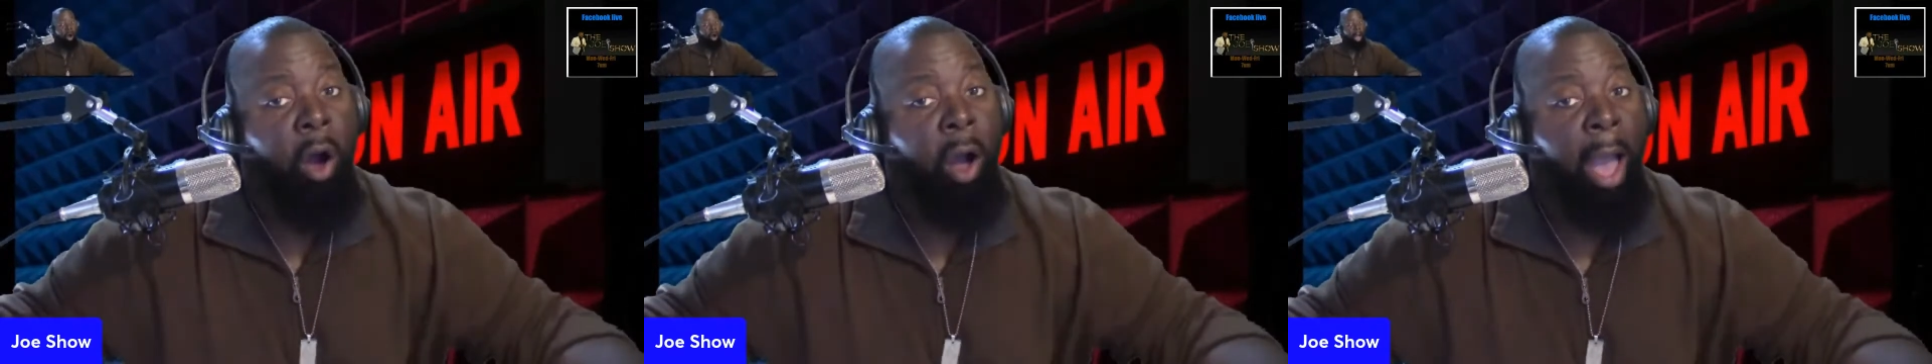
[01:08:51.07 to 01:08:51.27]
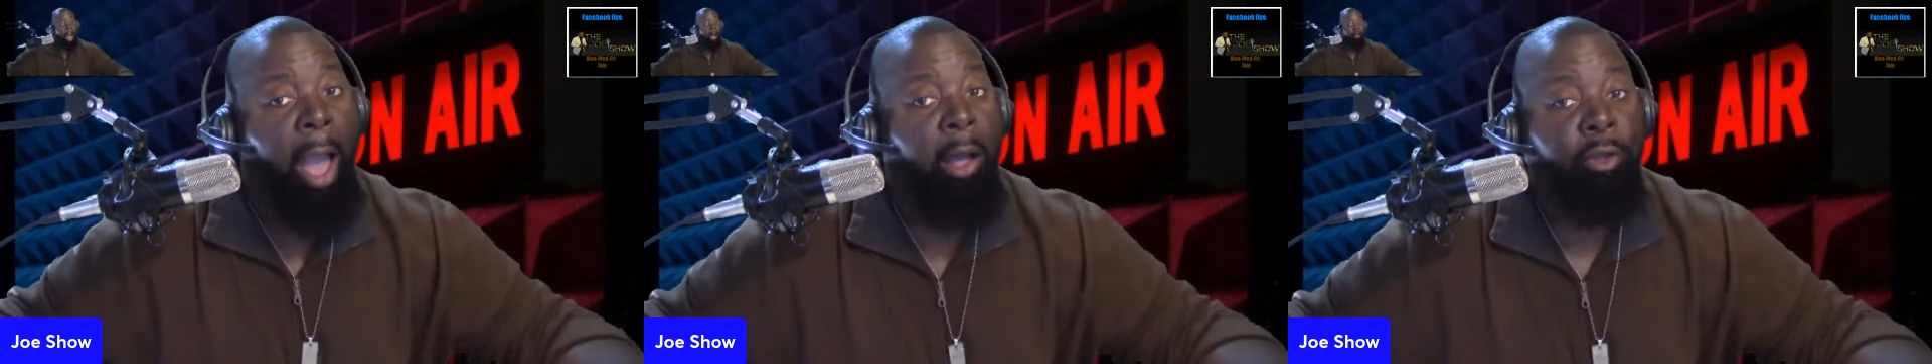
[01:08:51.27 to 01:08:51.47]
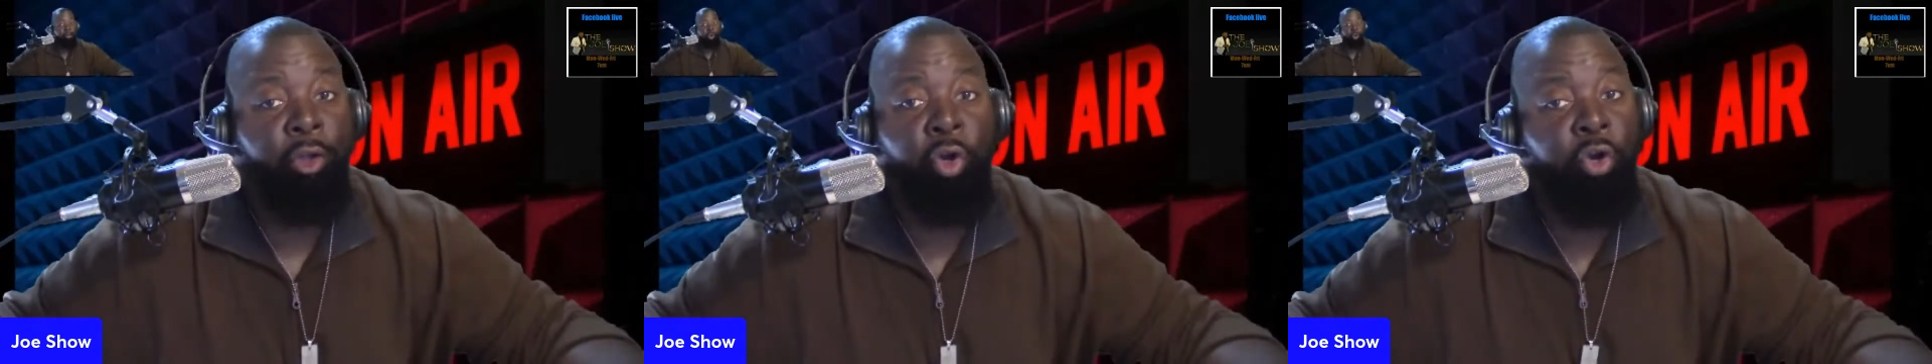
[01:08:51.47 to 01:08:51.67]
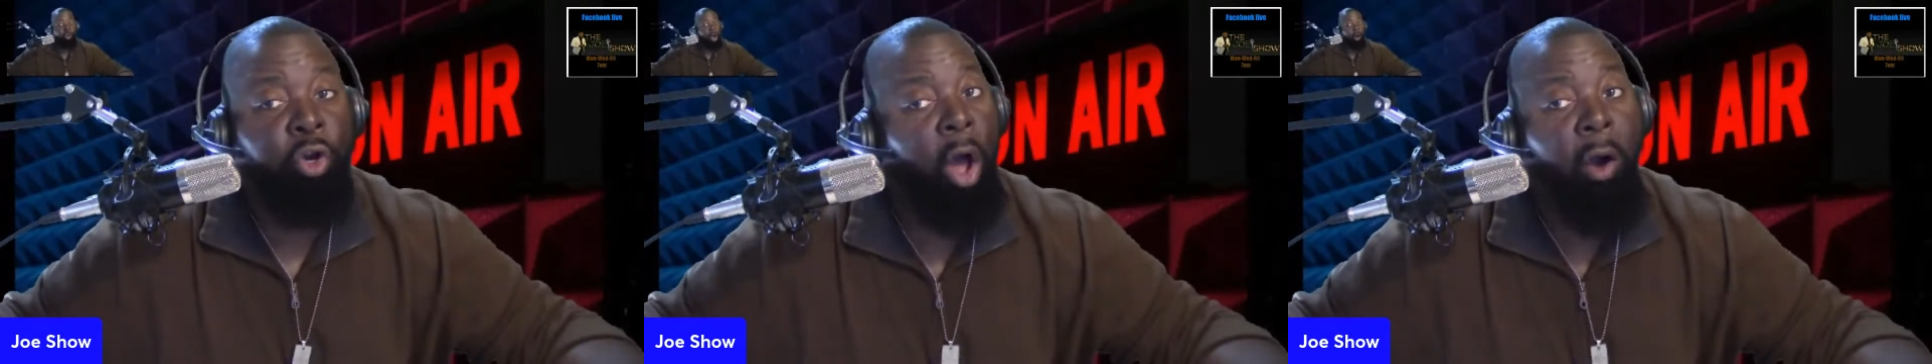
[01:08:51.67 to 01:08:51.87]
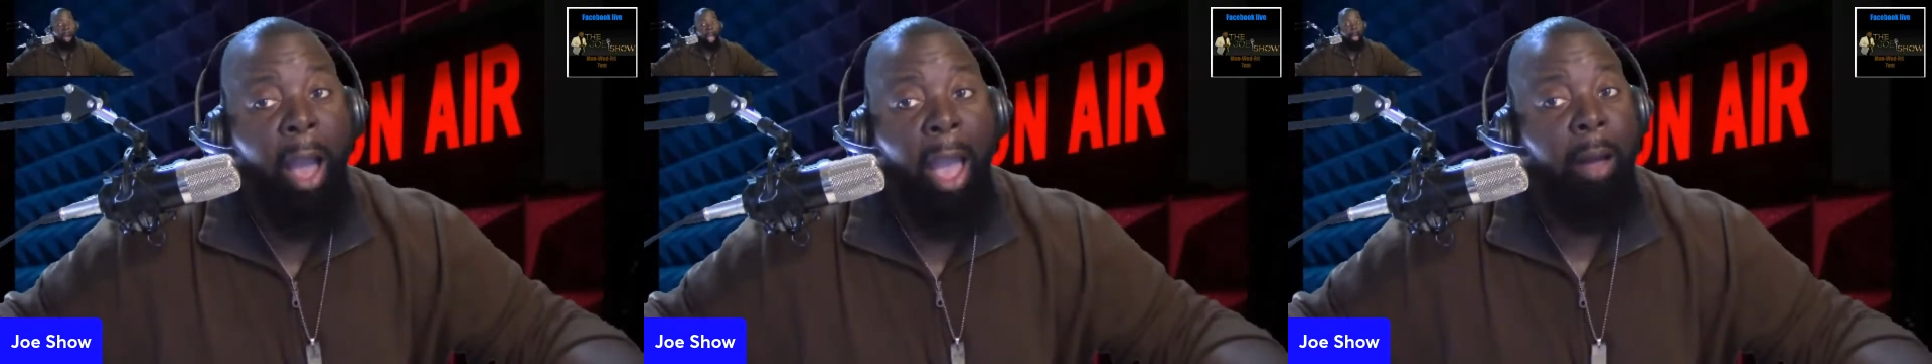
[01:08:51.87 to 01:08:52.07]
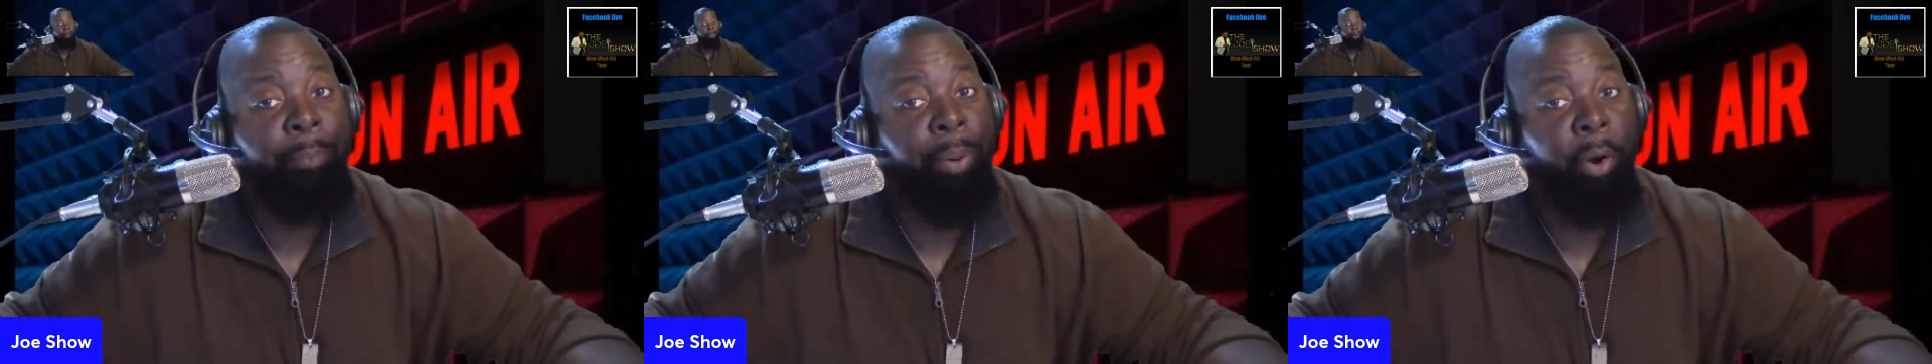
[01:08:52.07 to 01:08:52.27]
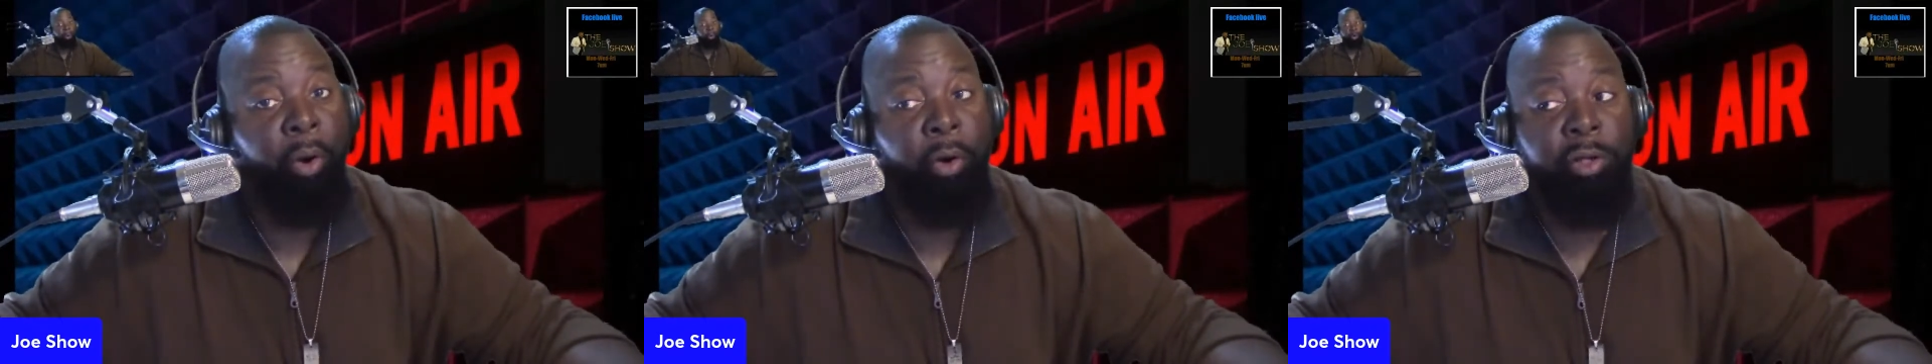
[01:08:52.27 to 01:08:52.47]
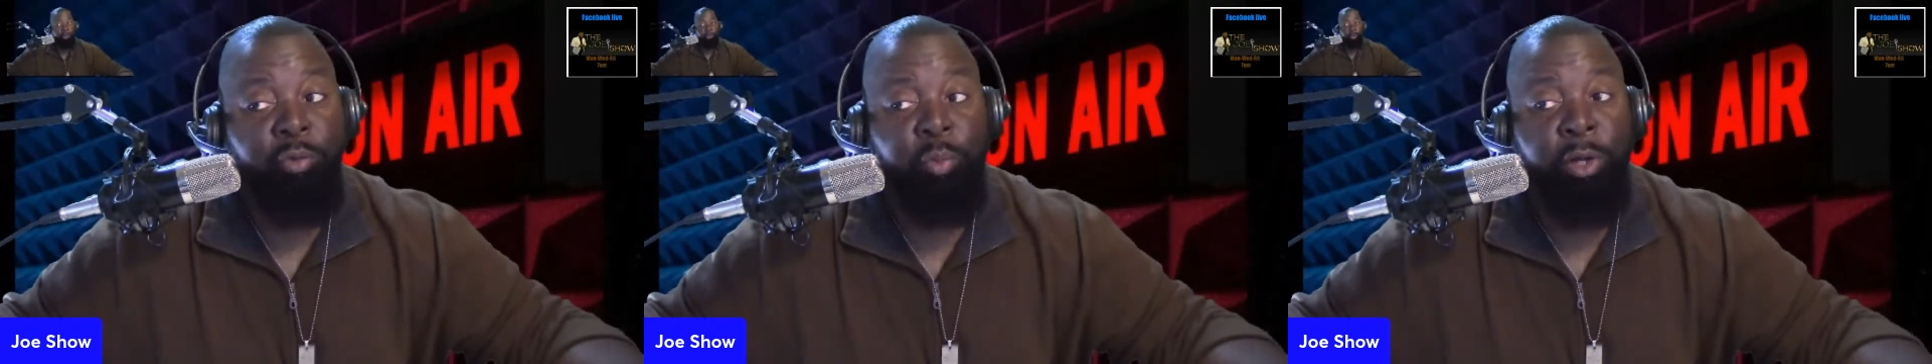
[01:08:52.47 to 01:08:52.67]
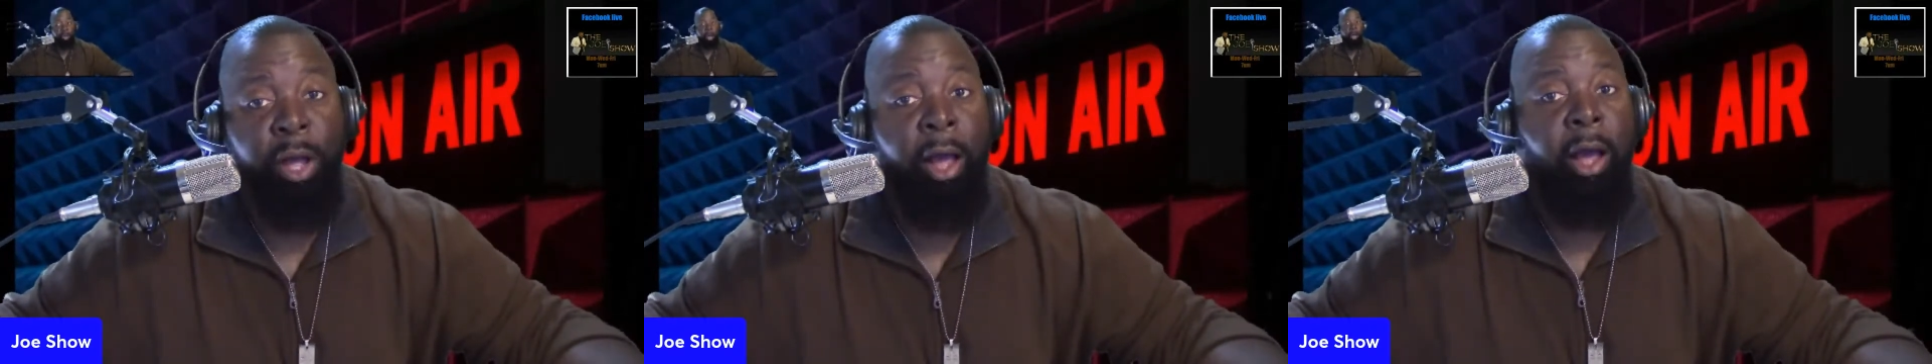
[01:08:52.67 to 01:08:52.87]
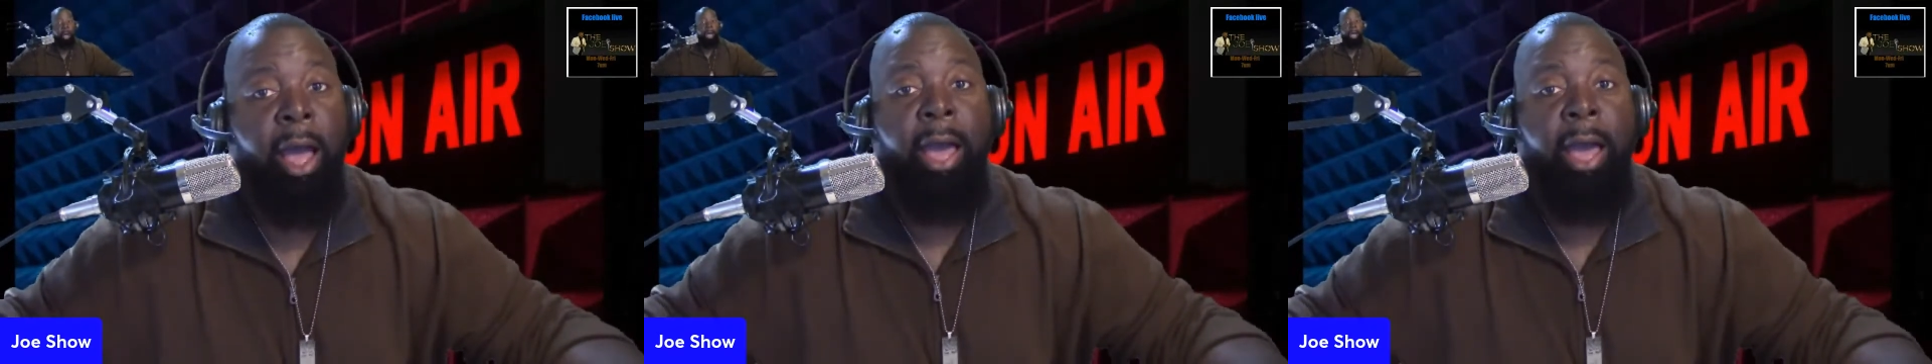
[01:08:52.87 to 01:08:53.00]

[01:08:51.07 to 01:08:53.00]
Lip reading: how parents were.